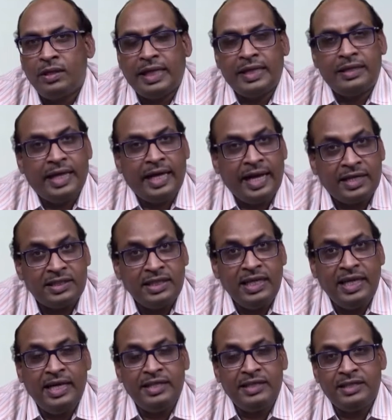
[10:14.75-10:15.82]
that the
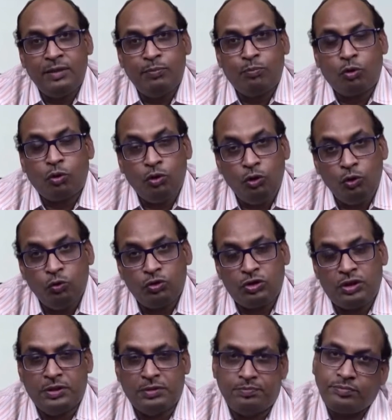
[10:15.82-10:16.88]
acceleration
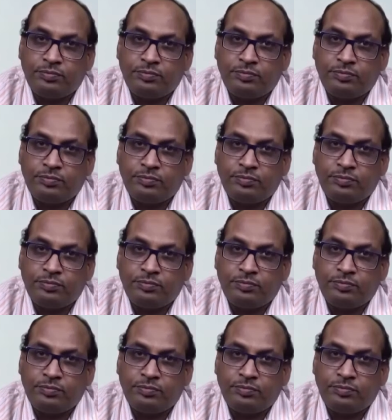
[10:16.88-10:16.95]
produced